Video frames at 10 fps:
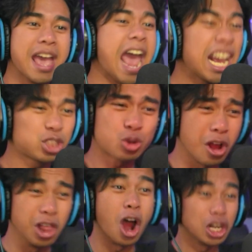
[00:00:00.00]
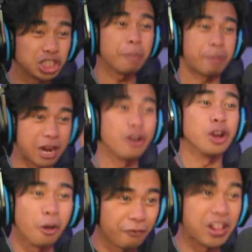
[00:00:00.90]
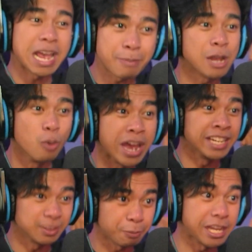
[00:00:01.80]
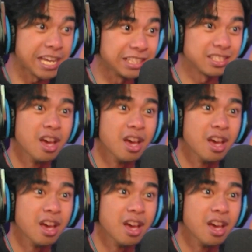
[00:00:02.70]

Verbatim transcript: extra large Imperial Flaming Wings, please,